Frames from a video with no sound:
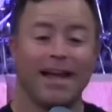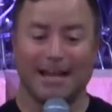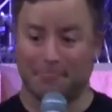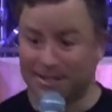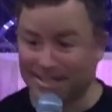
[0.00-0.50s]

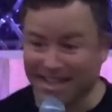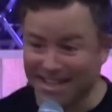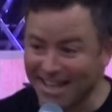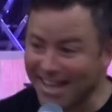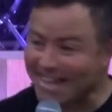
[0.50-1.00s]
Let me say it
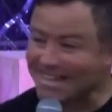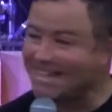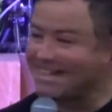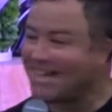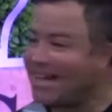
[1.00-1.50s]
again.
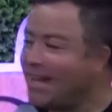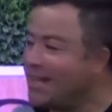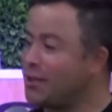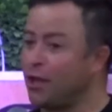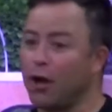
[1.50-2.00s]

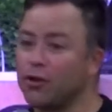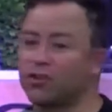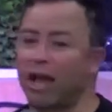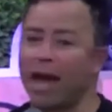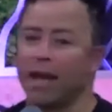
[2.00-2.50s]
Don't
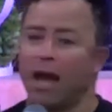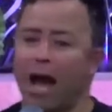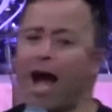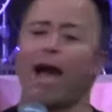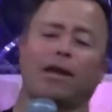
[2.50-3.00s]
say,
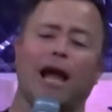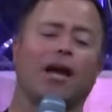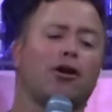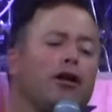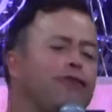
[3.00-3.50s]
I
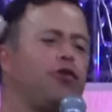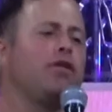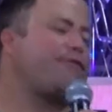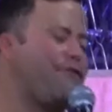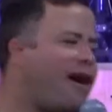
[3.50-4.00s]
got through
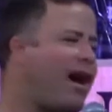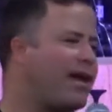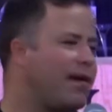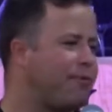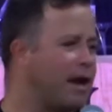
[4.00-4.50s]
the
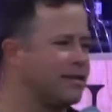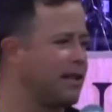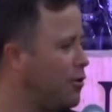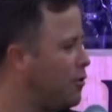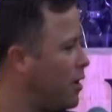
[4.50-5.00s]
fire, praise the
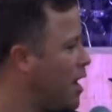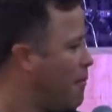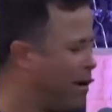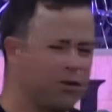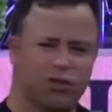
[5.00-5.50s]
Lord,
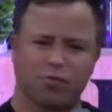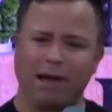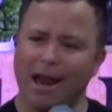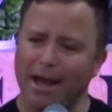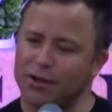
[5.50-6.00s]
but you
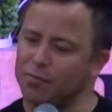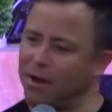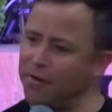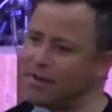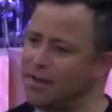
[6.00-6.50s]
smell like
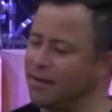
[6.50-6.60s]
smoke.